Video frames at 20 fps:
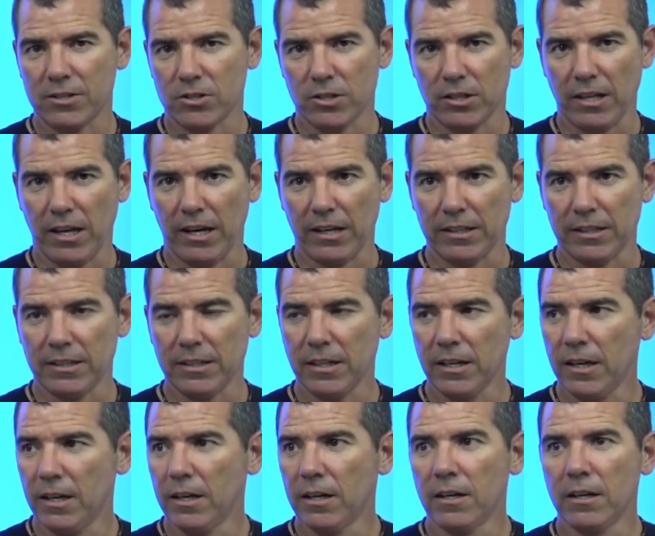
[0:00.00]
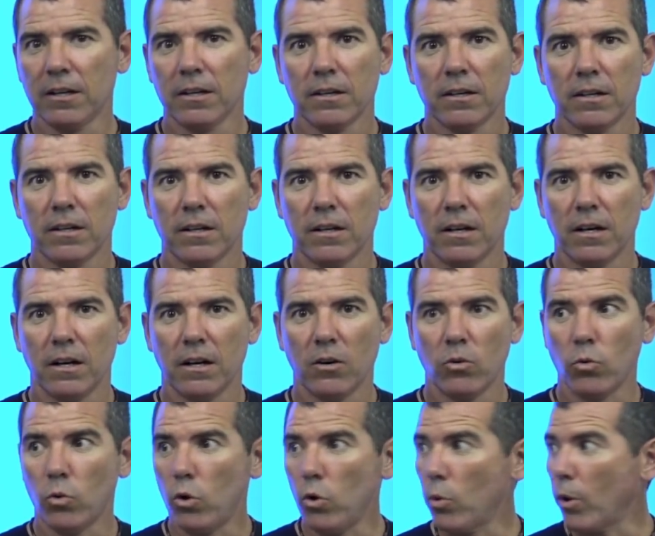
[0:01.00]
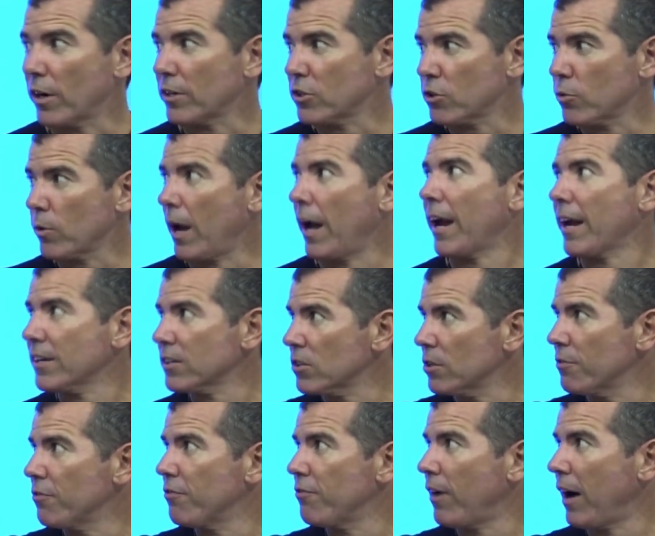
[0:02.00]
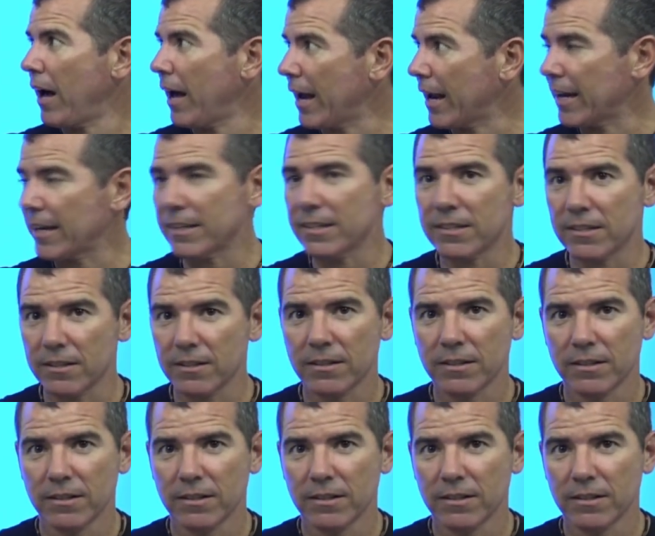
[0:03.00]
educated, who are trying to find,